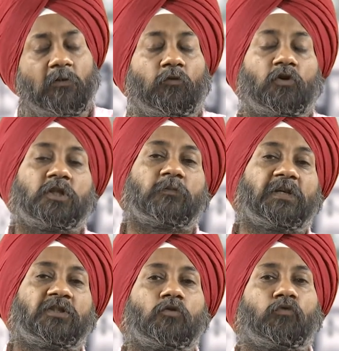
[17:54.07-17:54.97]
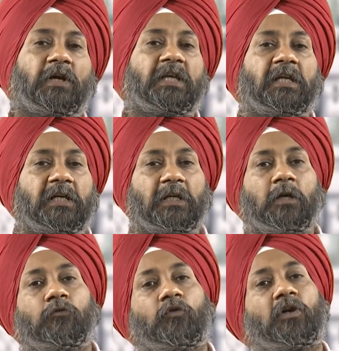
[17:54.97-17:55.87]
for specifying it
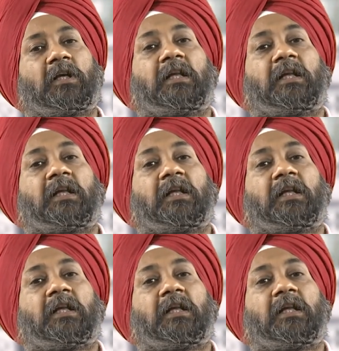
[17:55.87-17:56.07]
for a